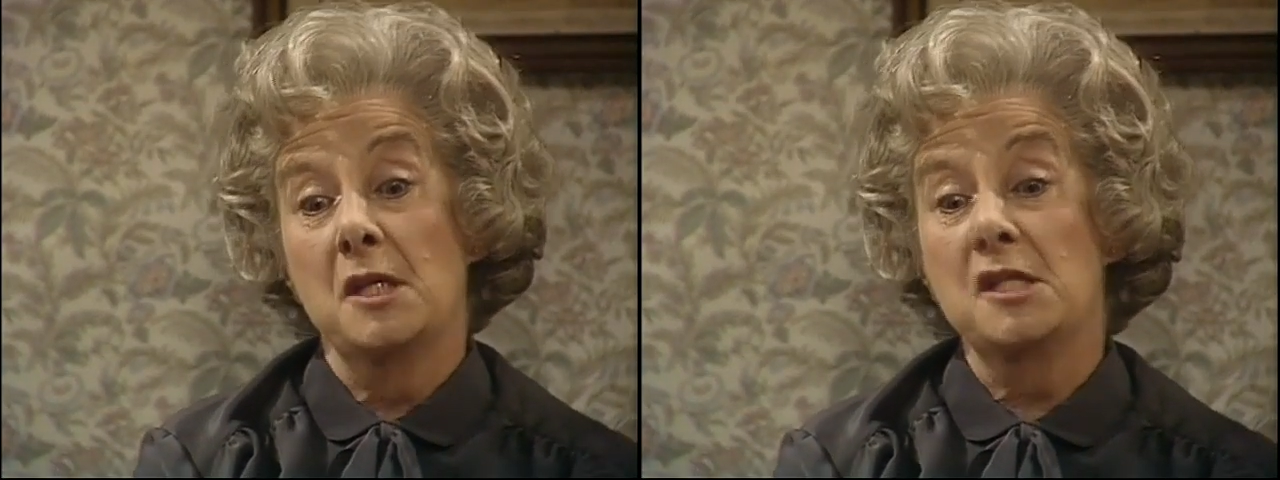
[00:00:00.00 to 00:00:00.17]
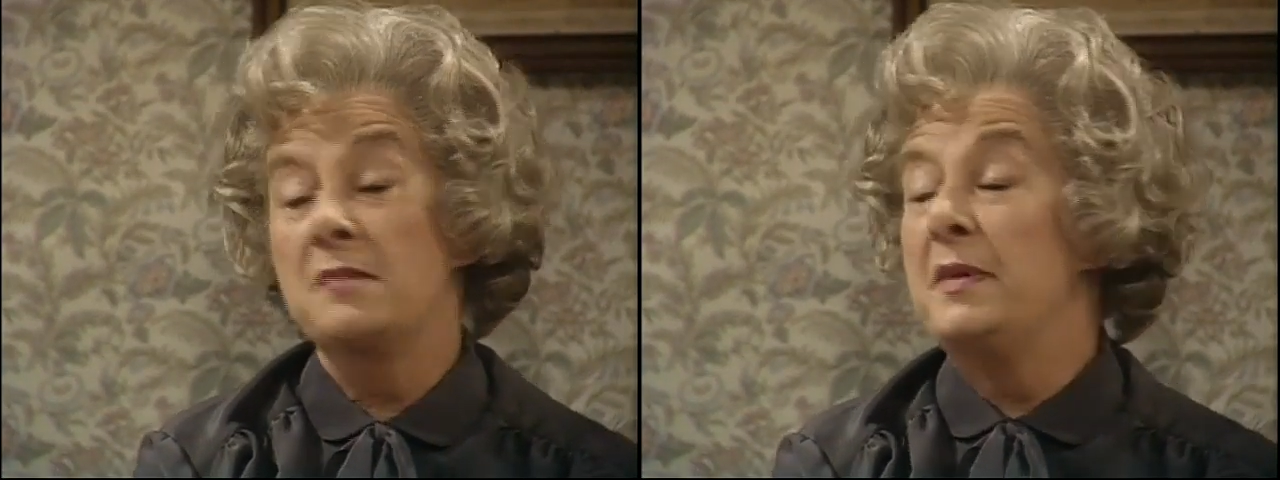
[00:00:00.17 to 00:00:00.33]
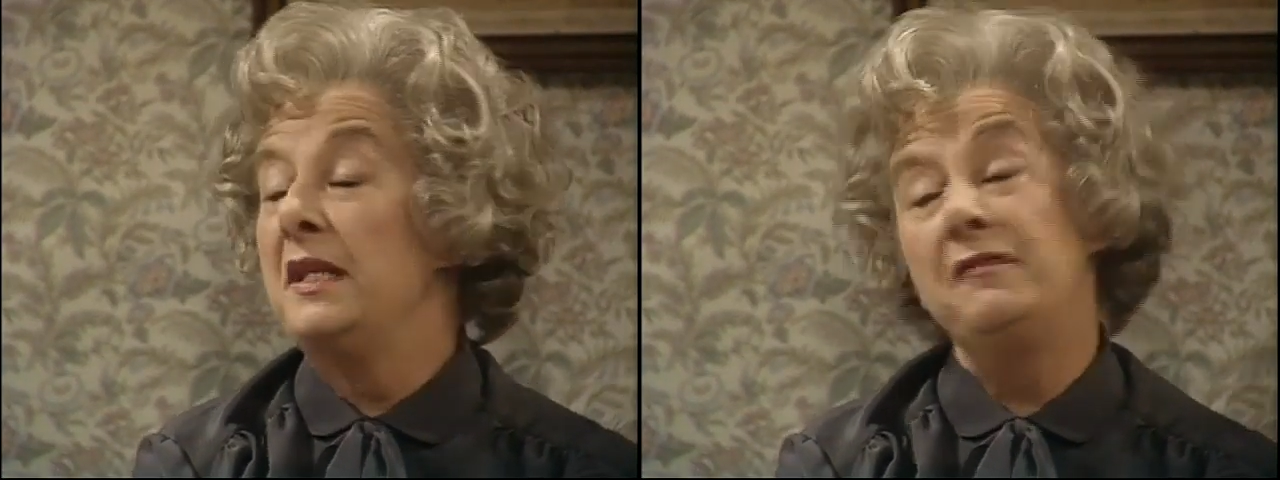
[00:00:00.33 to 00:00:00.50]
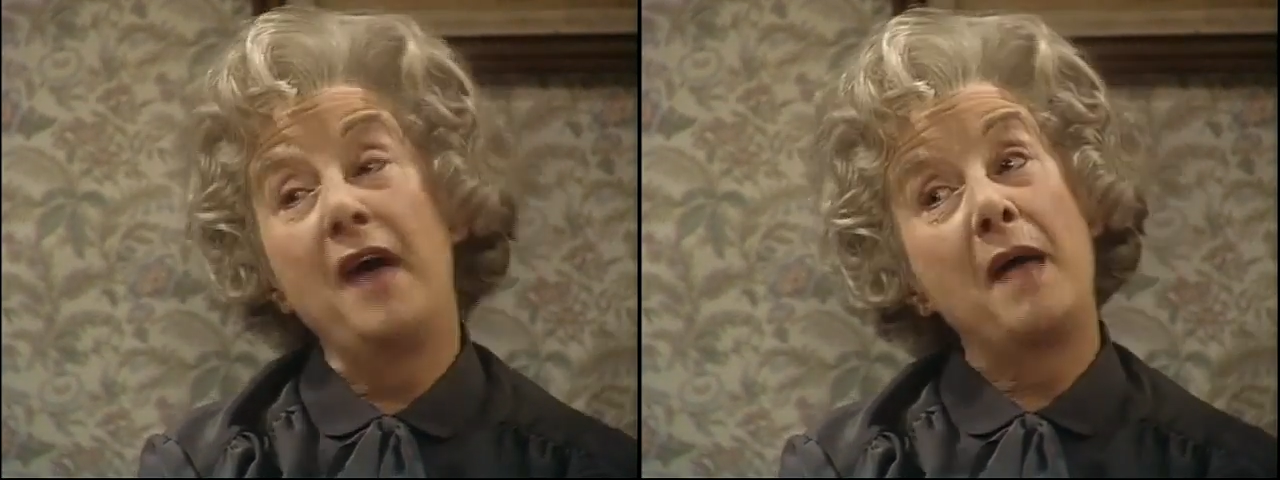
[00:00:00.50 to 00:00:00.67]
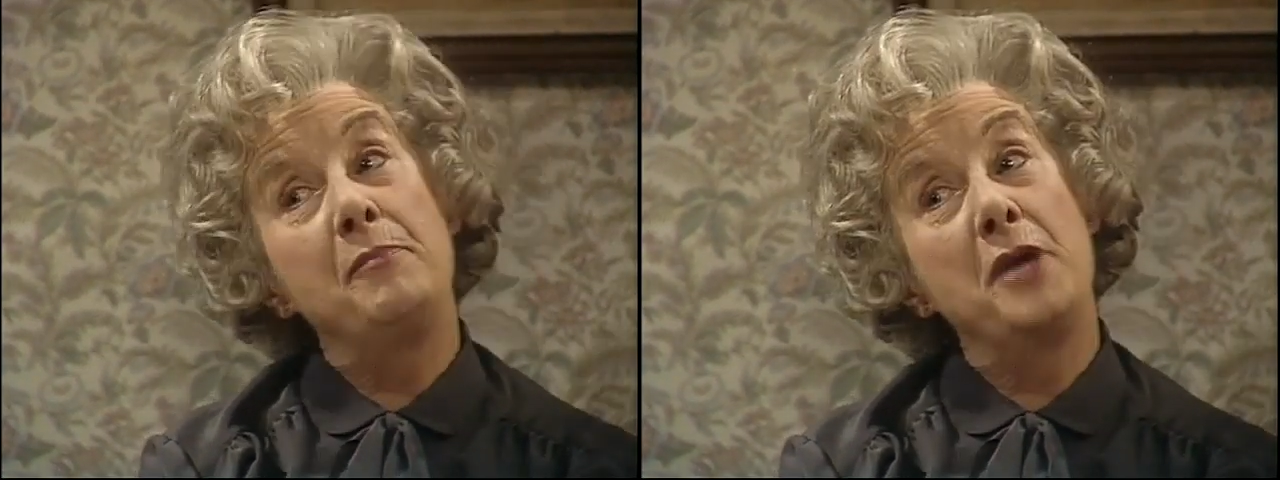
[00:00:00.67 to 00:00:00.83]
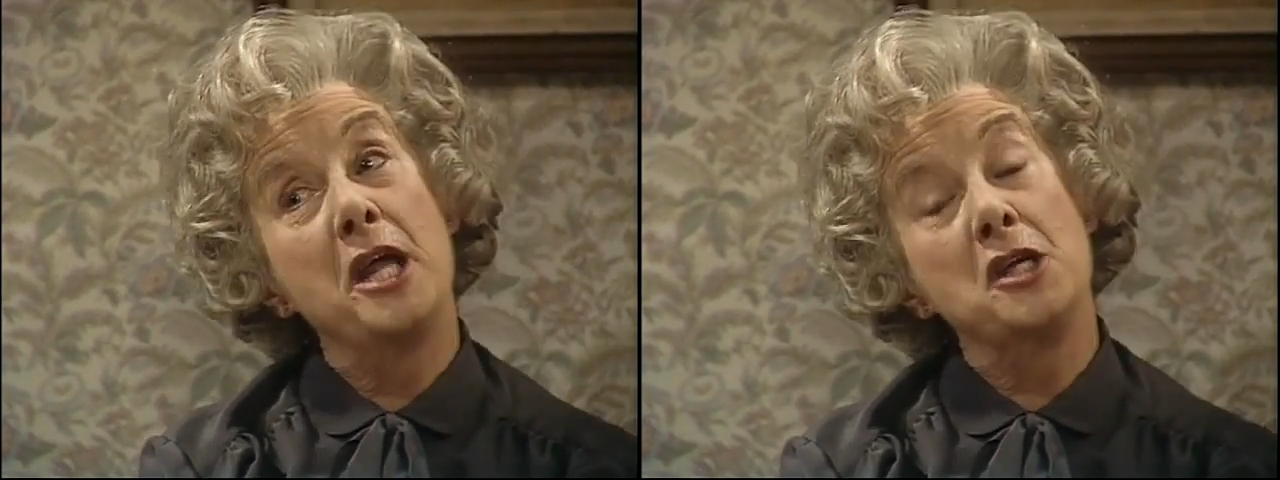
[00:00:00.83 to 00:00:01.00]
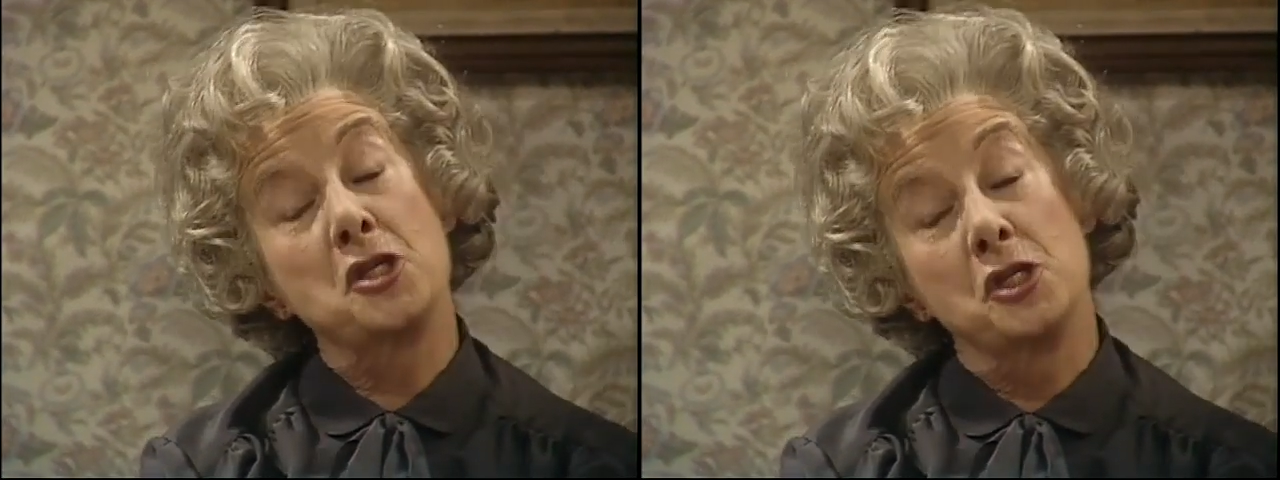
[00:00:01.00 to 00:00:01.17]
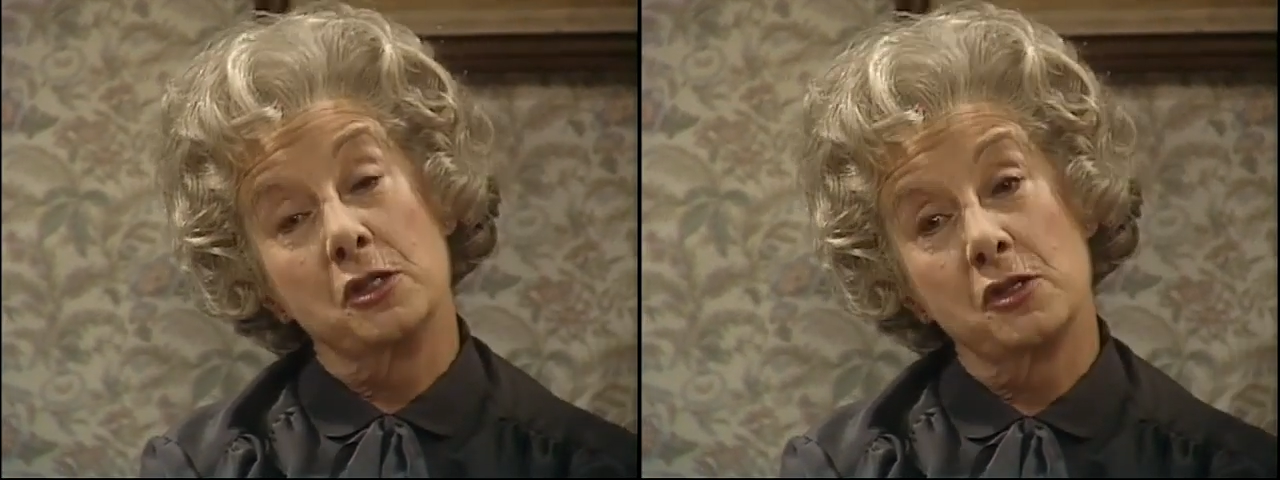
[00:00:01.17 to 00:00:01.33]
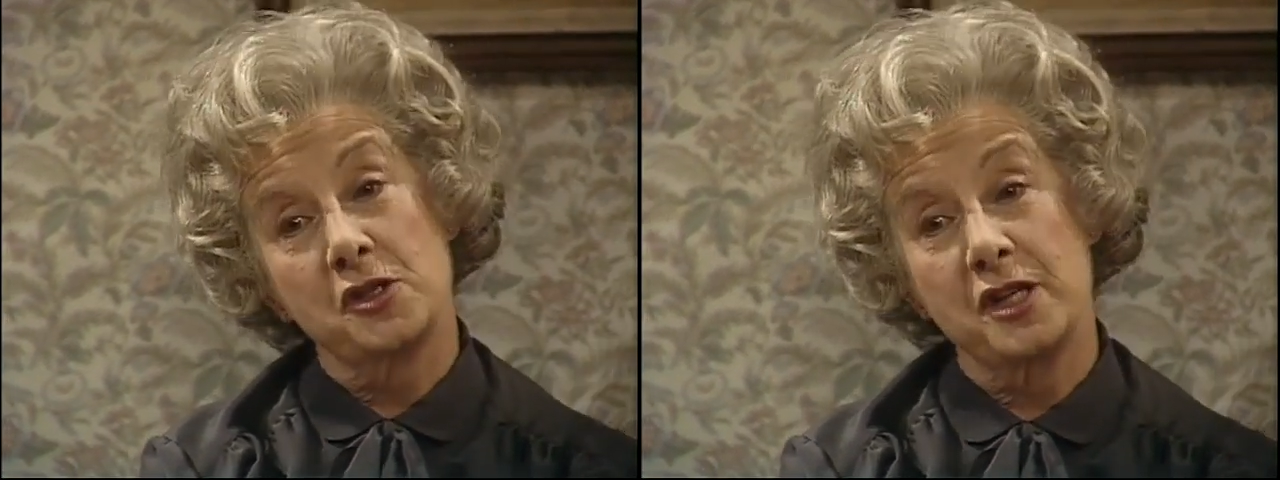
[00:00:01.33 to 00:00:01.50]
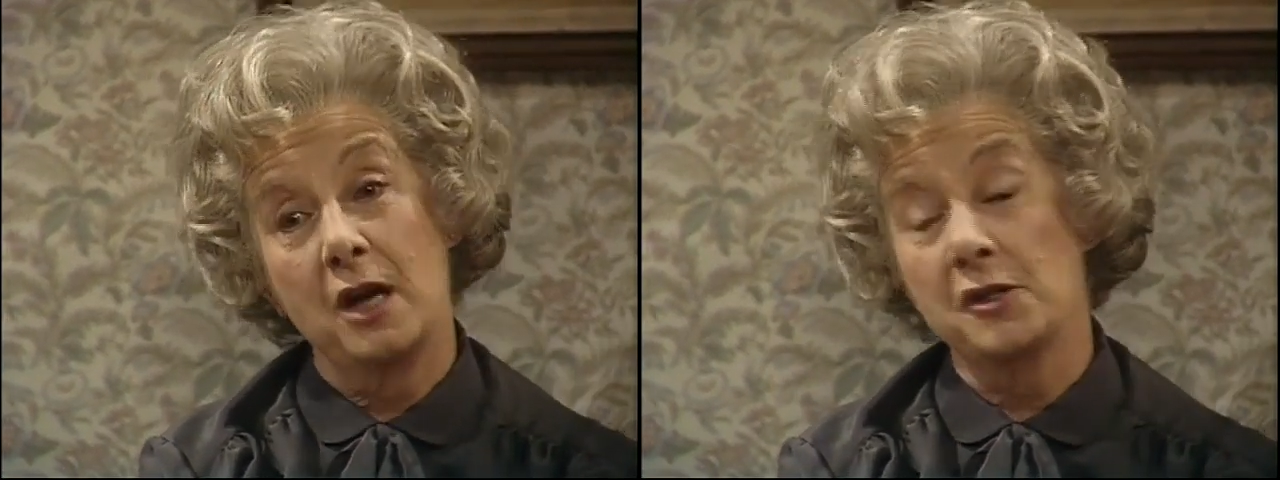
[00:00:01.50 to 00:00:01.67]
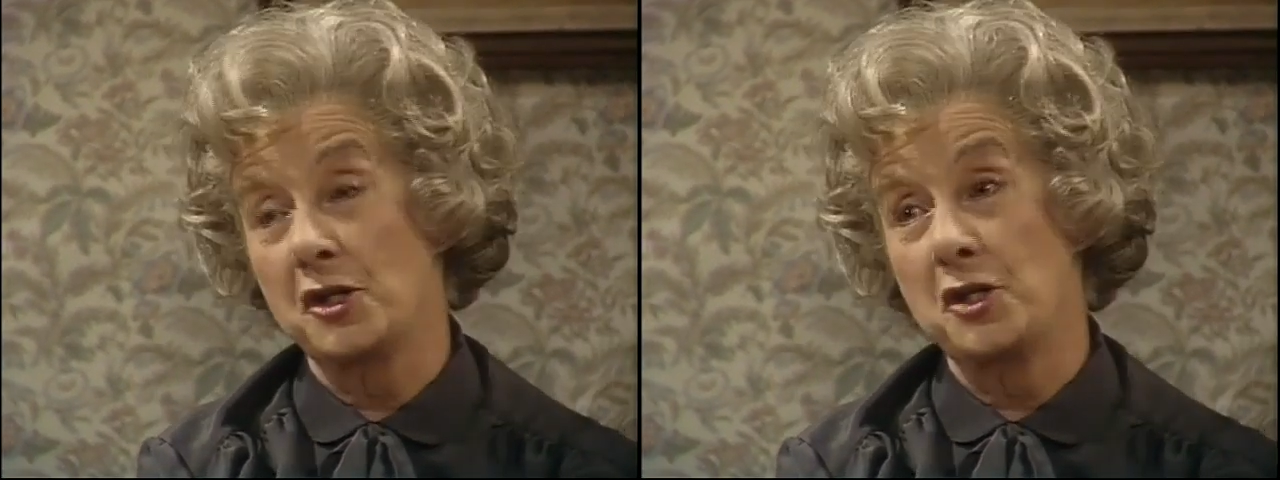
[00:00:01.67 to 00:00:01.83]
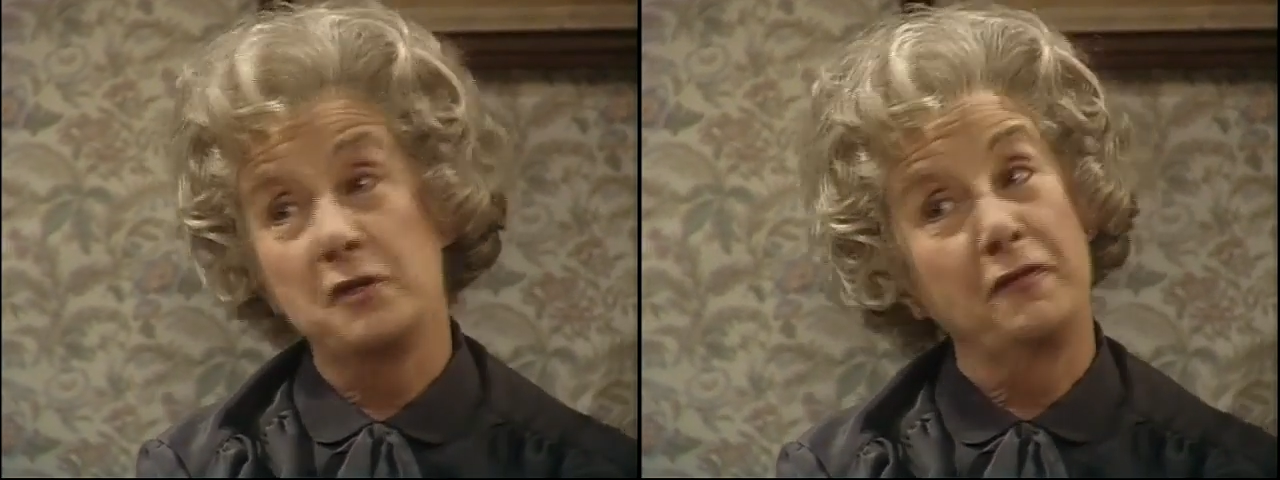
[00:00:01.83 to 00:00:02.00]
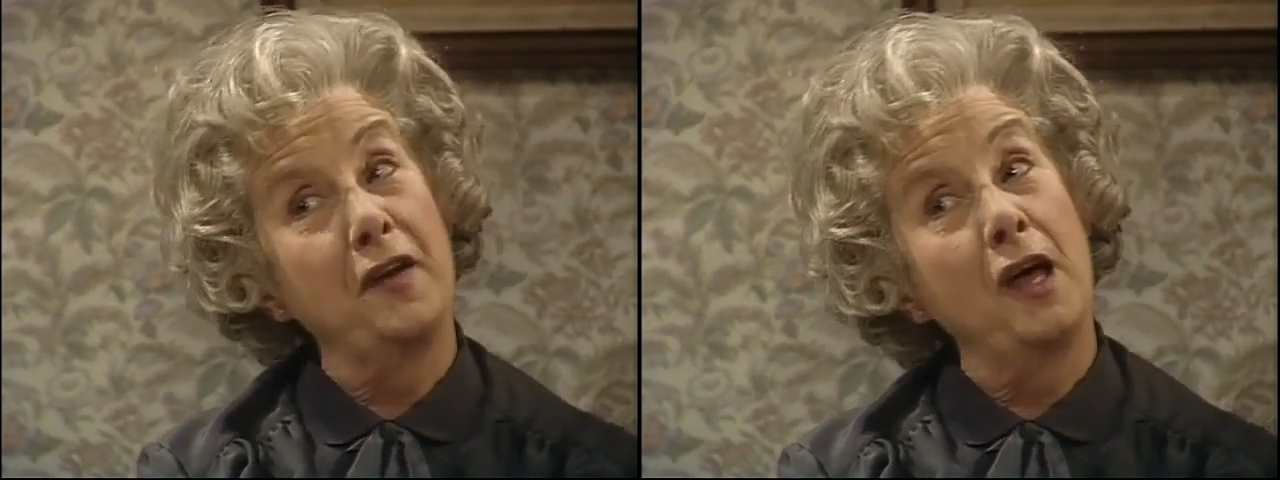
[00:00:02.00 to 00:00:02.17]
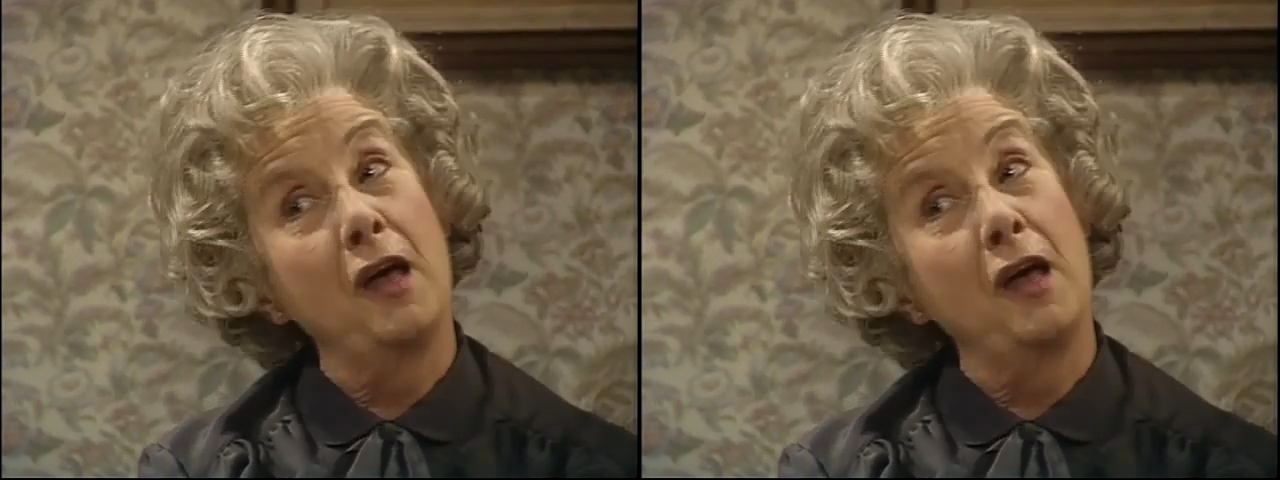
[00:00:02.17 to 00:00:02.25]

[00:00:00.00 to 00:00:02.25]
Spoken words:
Must have been the vibrations started your